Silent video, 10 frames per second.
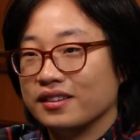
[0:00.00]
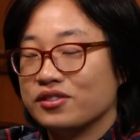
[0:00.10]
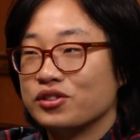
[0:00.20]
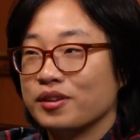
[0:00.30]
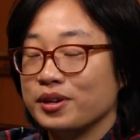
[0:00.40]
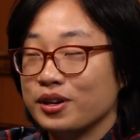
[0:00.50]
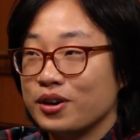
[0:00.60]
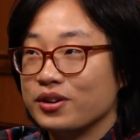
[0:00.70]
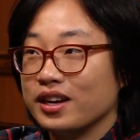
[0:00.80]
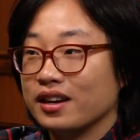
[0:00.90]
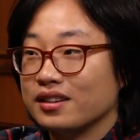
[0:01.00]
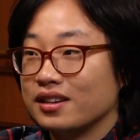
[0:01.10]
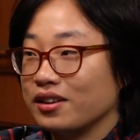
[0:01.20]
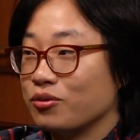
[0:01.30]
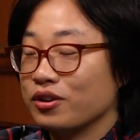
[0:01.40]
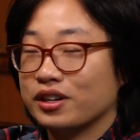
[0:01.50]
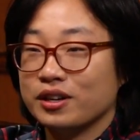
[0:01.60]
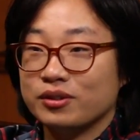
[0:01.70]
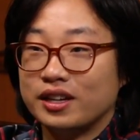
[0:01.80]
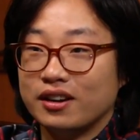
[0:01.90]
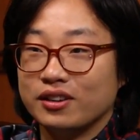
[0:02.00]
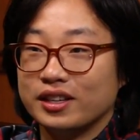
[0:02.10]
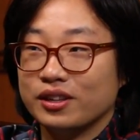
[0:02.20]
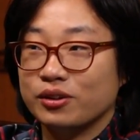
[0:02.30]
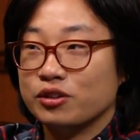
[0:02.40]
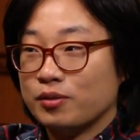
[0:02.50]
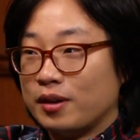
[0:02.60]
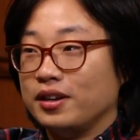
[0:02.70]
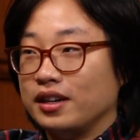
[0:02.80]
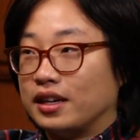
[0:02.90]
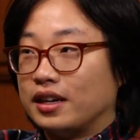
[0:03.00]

Jimmy O Yang in ten years. Working with Daniel Day Lewis, maybe